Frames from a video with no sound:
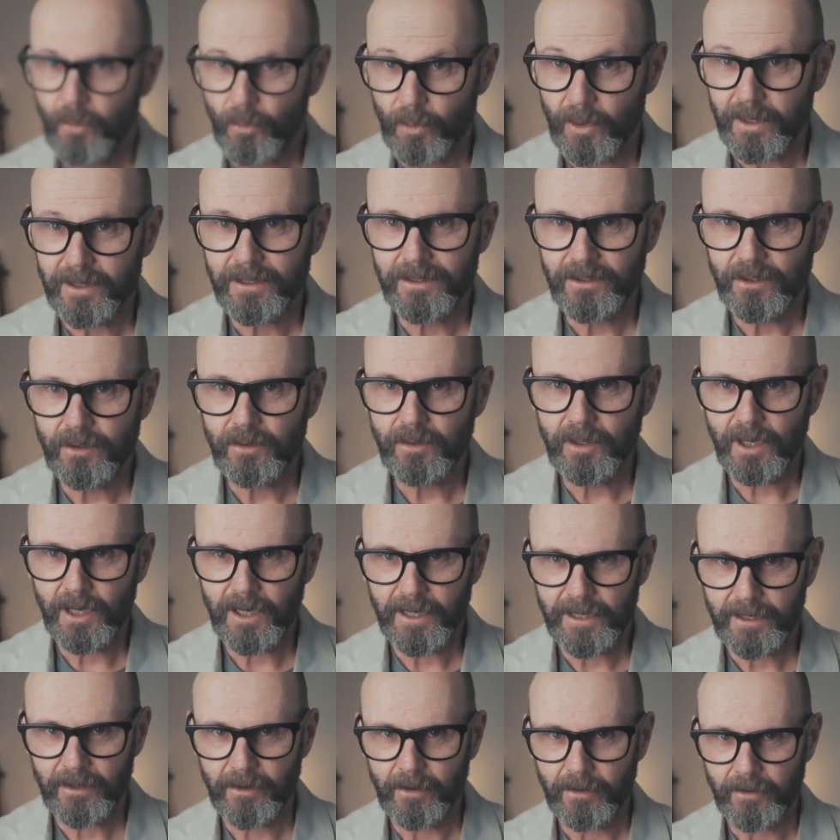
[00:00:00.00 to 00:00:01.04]
whether you
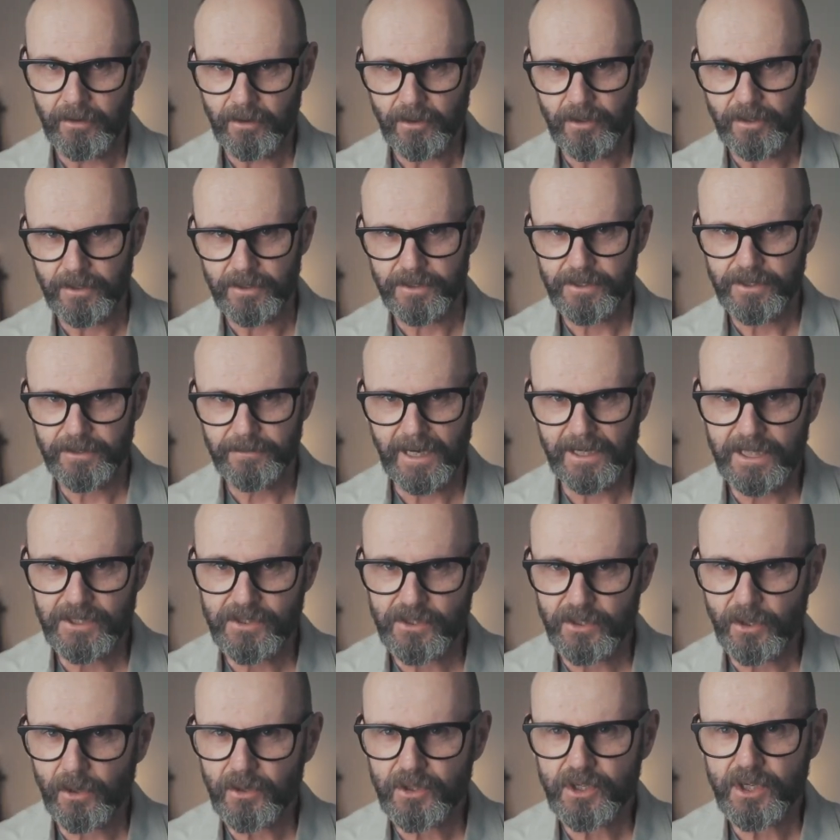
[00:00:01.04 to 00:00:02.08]
like it or not.
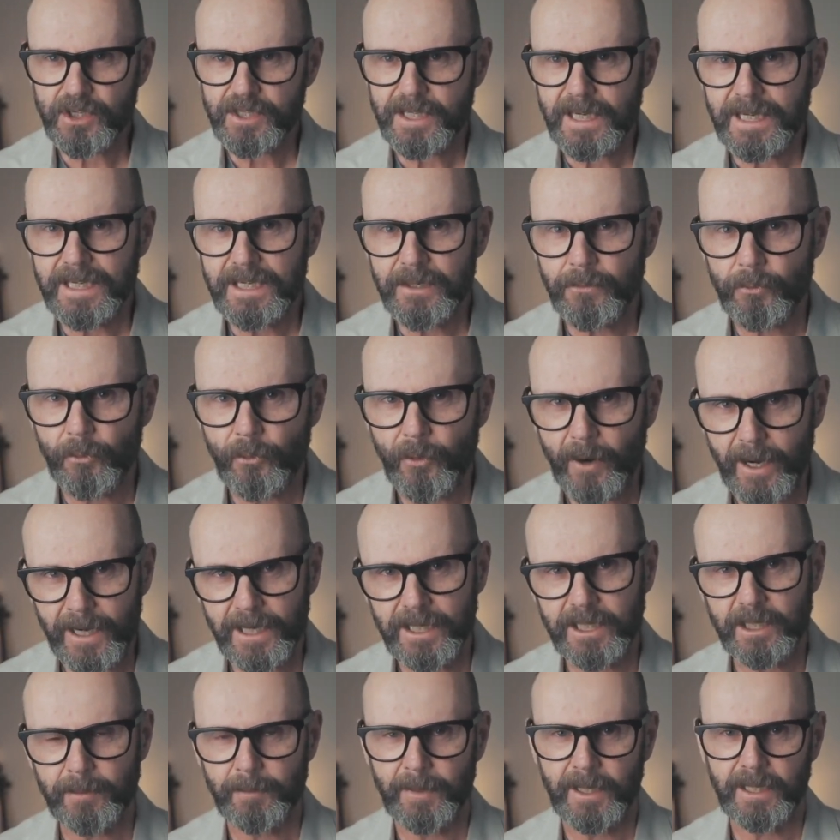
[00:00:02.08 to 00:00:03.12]
It's not just any
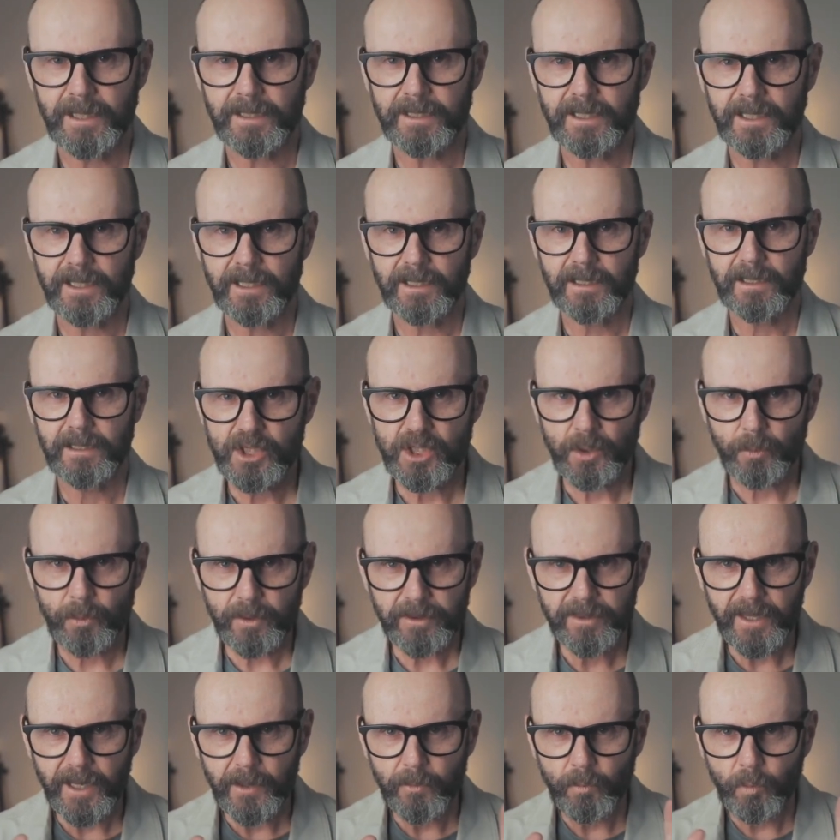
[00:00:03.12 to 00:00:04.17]
random ending. So
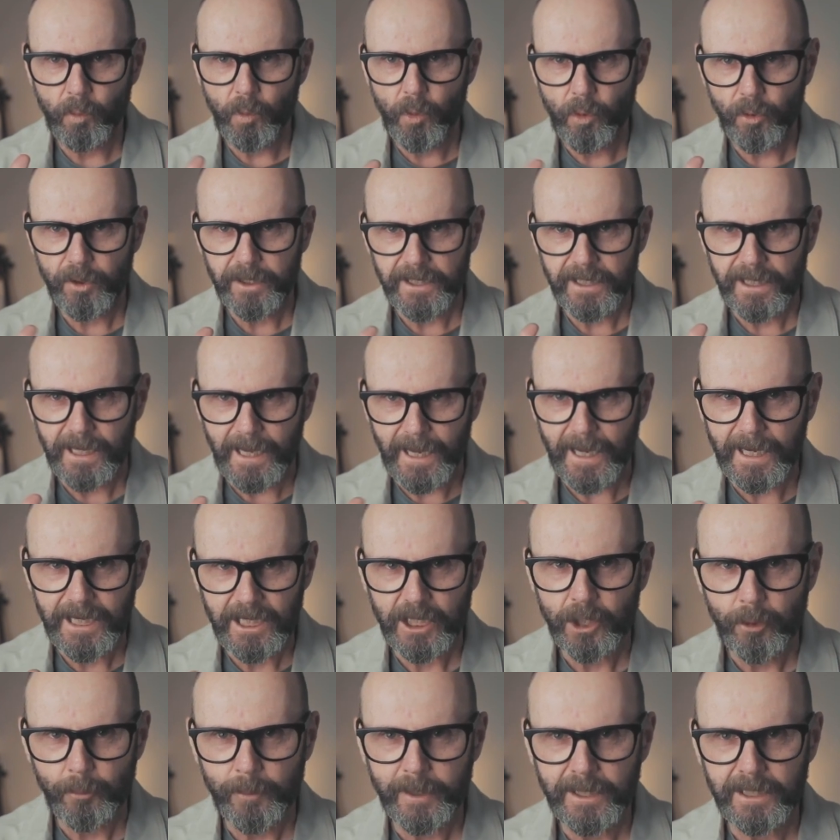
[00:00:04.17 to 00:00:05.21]
with that warning
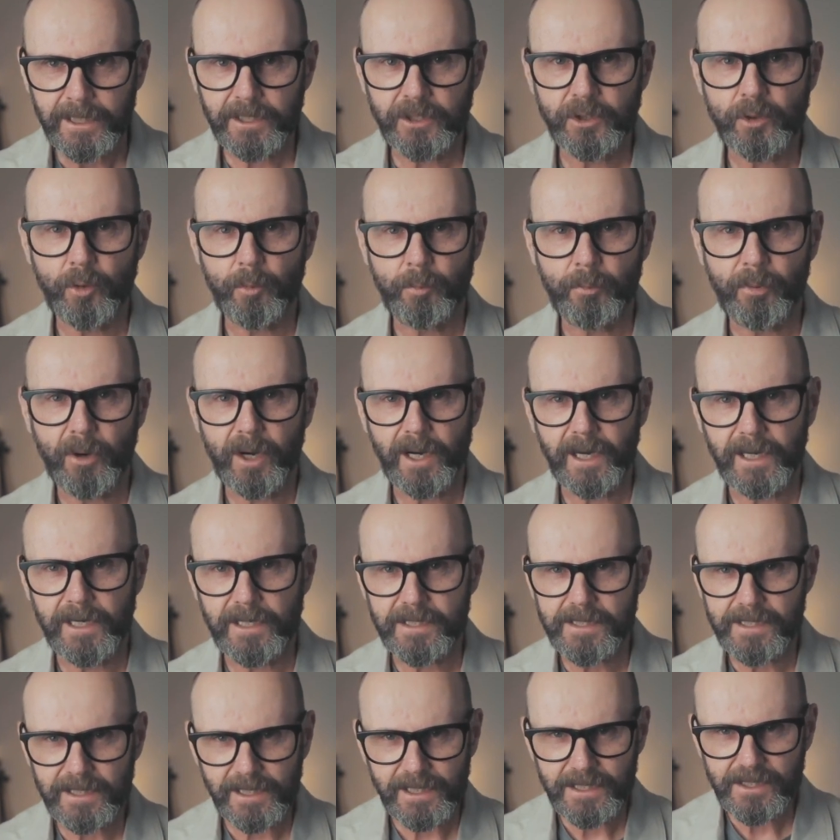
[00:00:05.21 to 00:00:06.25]
echoing in your
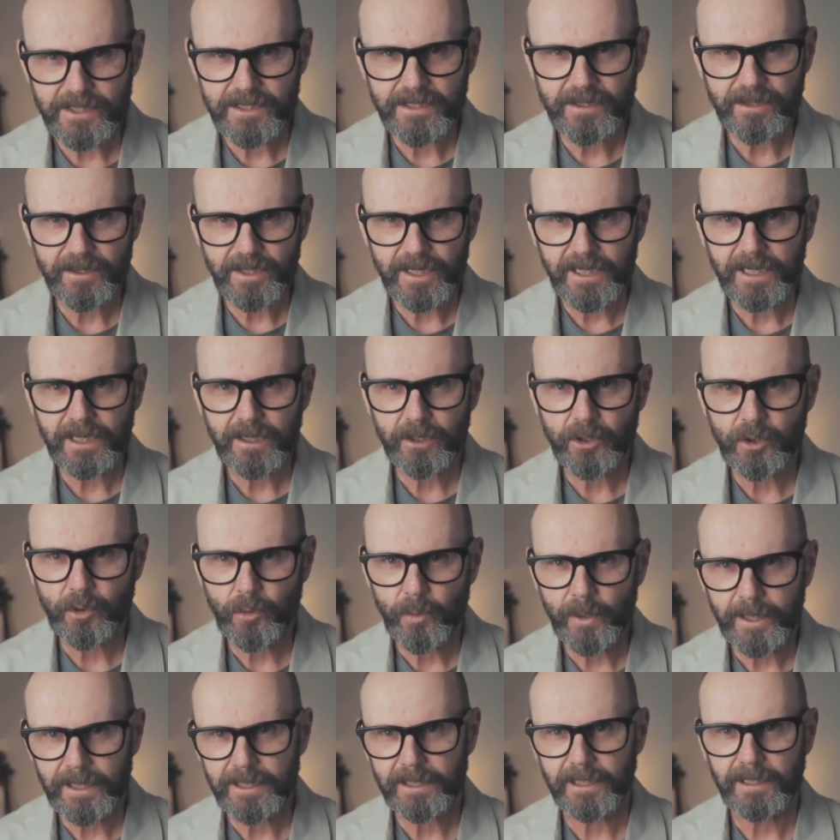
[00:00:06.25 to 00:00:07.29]
brains, let's think
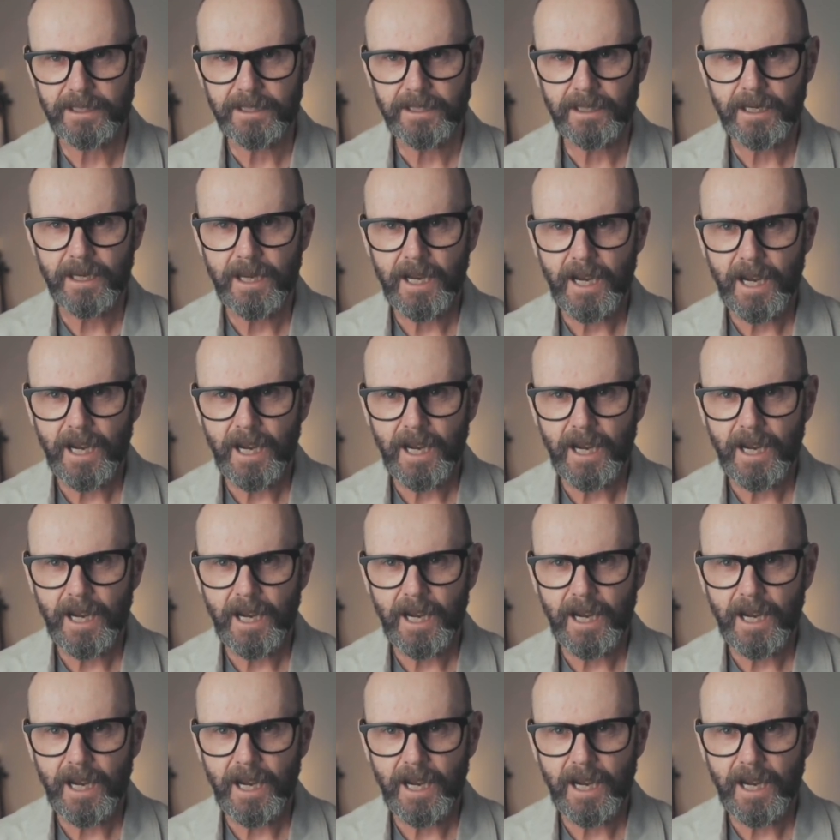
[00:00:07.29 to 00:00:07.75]
quickly